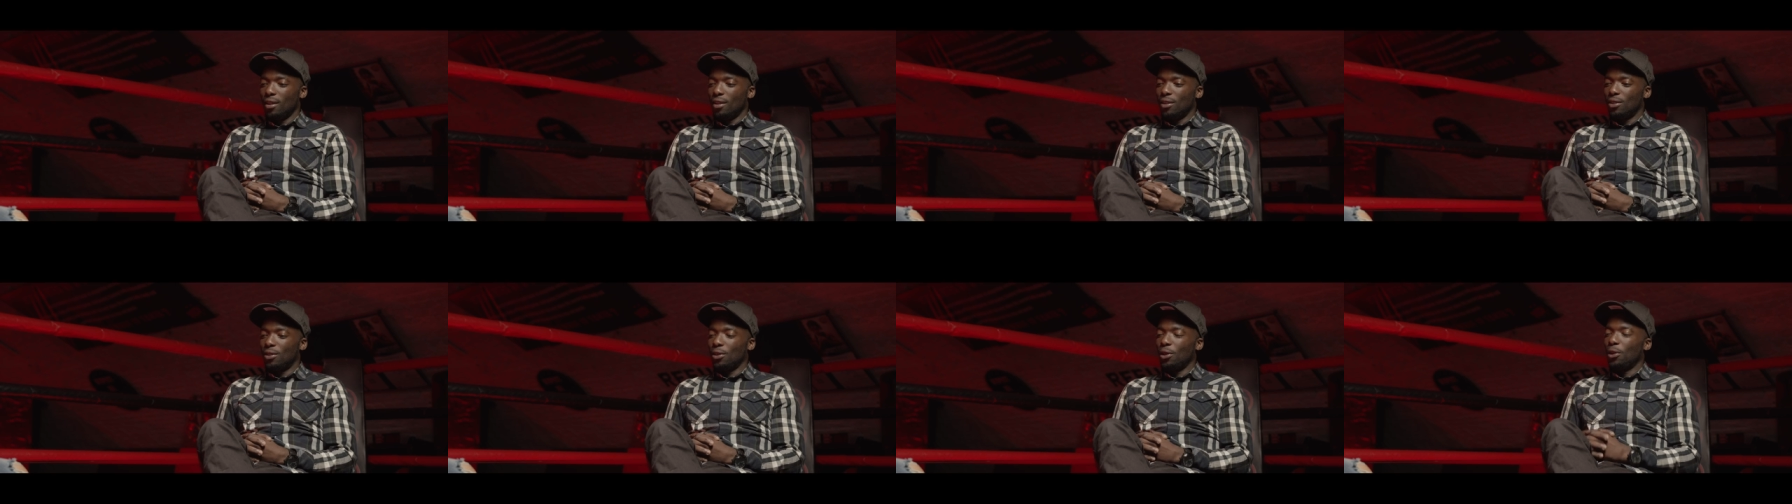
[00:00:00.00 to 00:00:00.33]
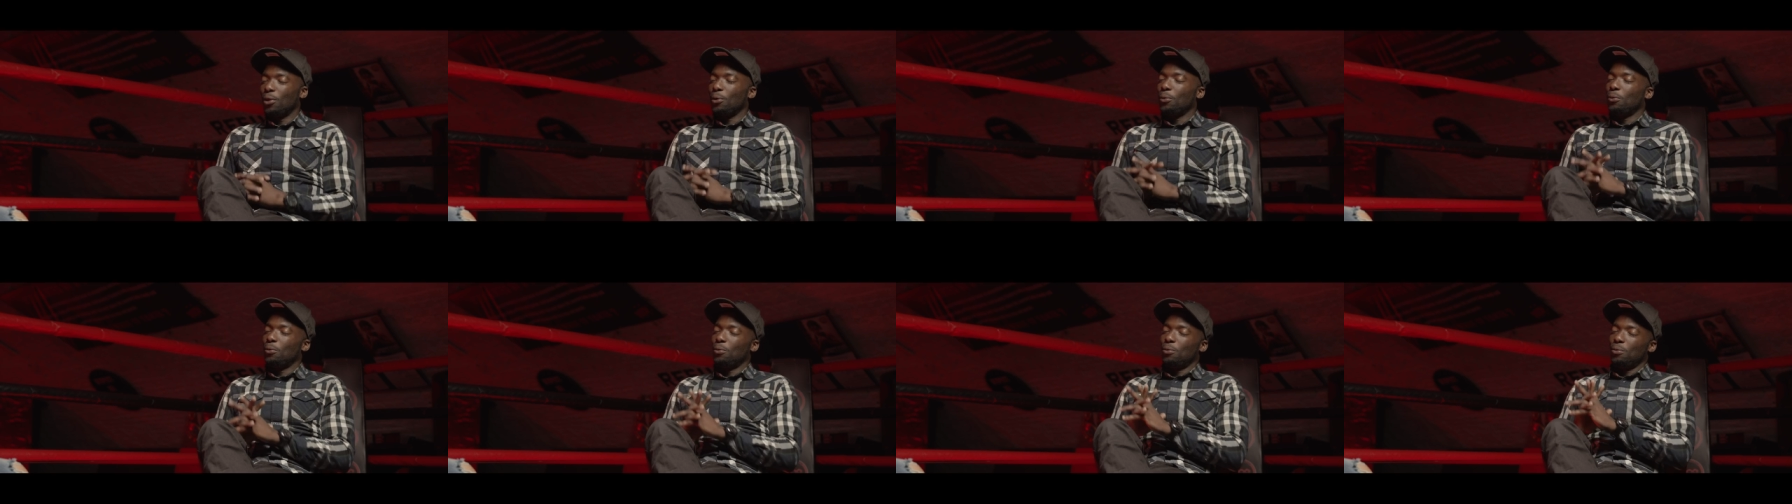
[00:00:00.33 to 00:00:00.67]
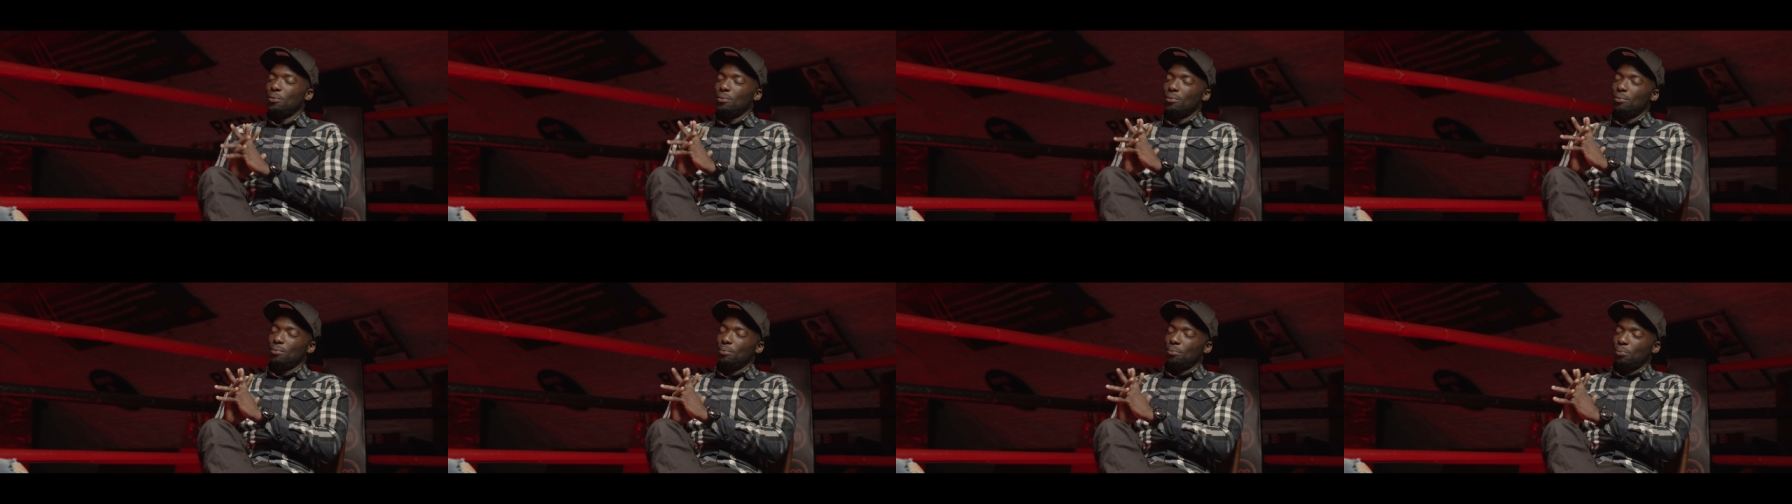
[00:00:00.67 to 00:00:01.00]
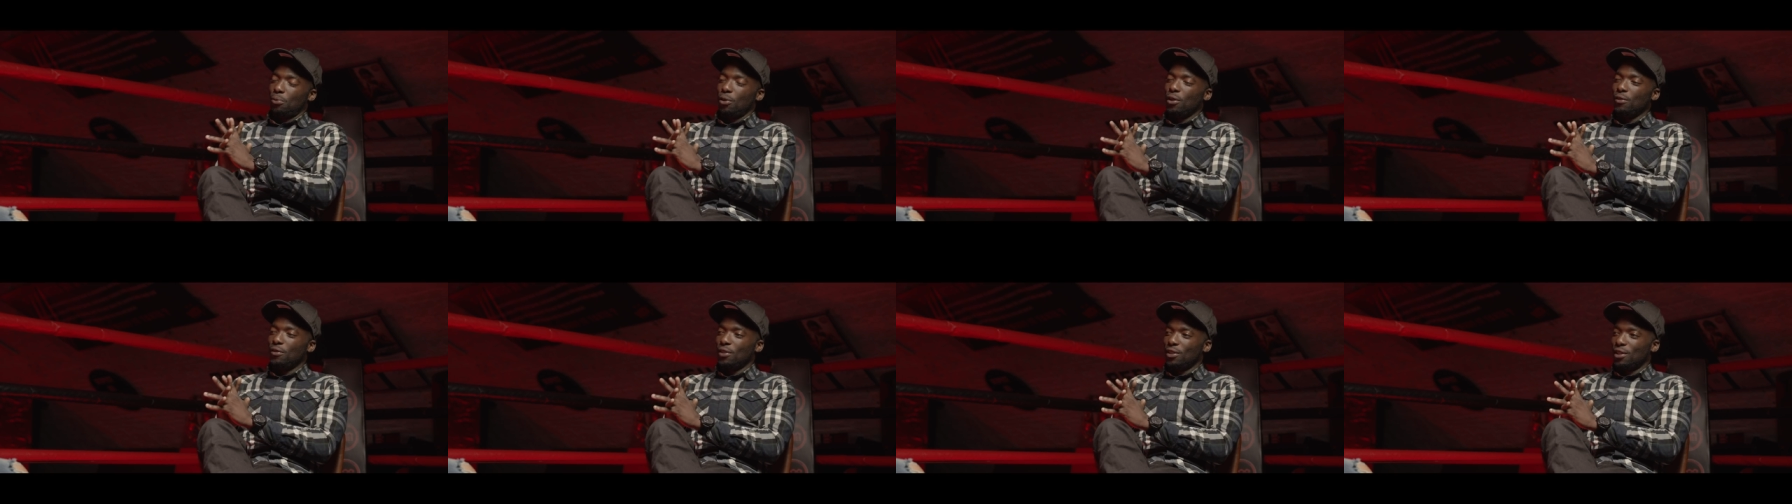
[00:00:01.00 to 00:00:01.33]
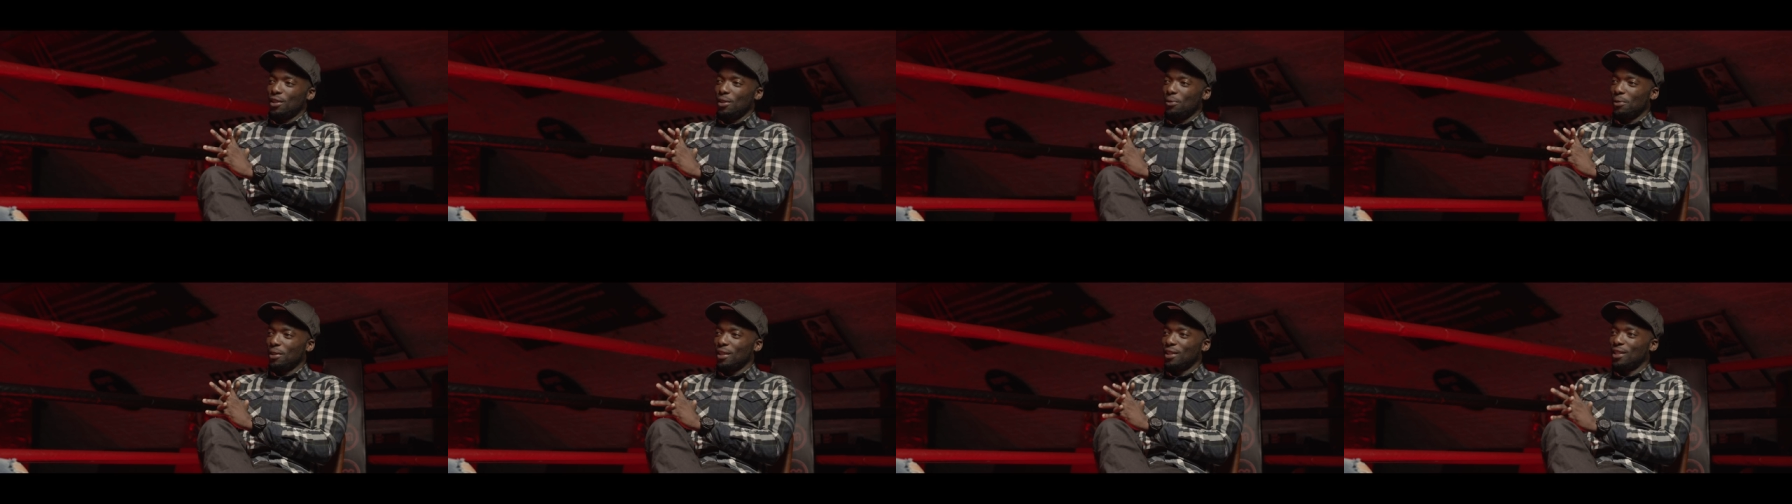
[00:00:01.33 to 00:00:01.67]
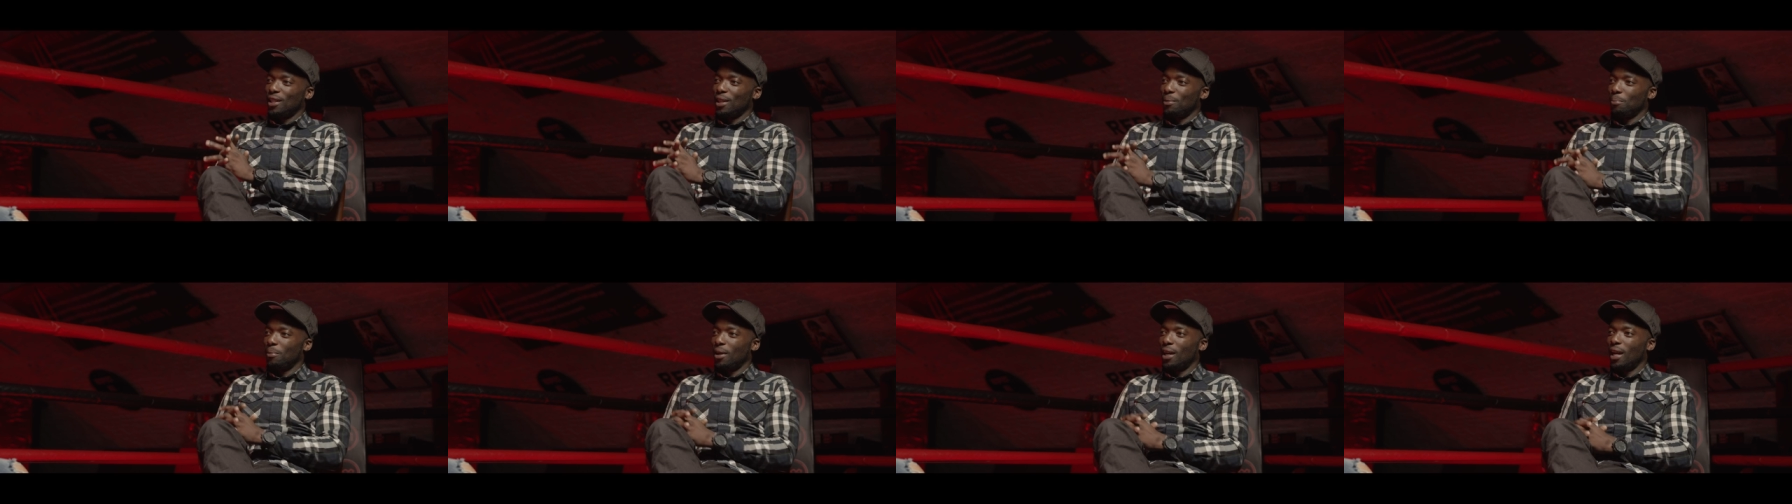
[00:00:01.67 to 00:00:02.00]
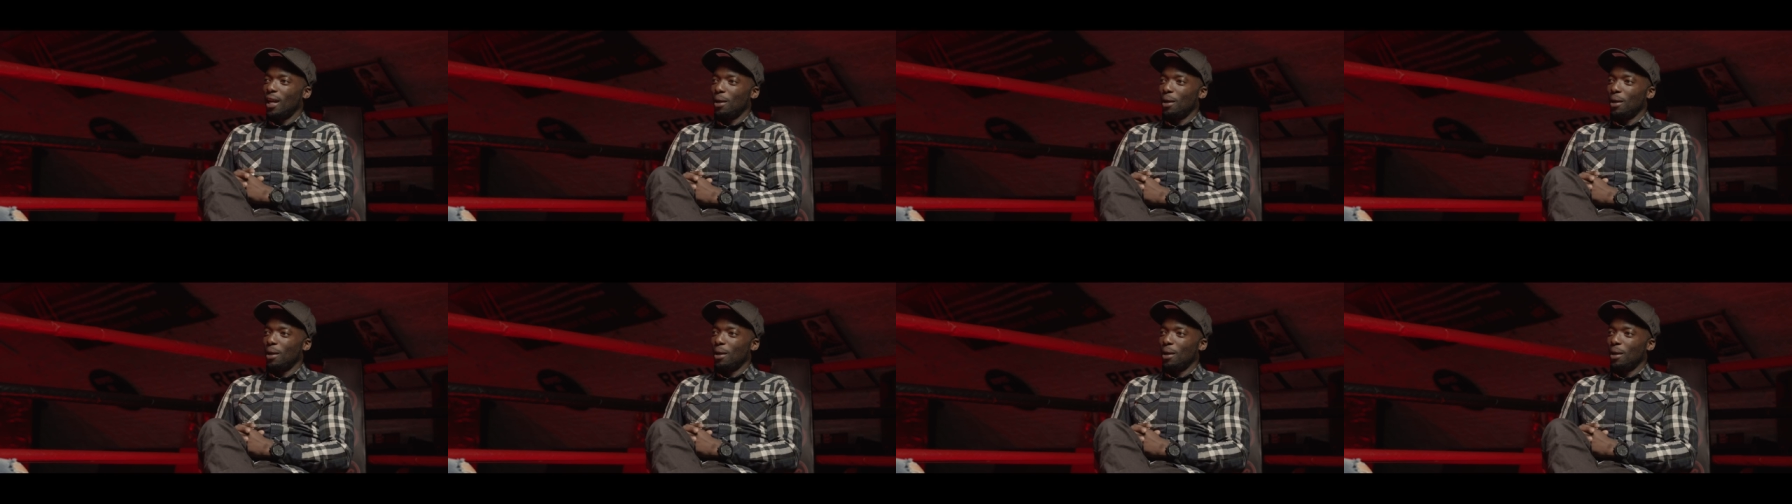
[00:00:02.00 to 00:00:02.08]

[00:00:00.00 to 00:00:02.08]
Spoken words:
So previously when I said my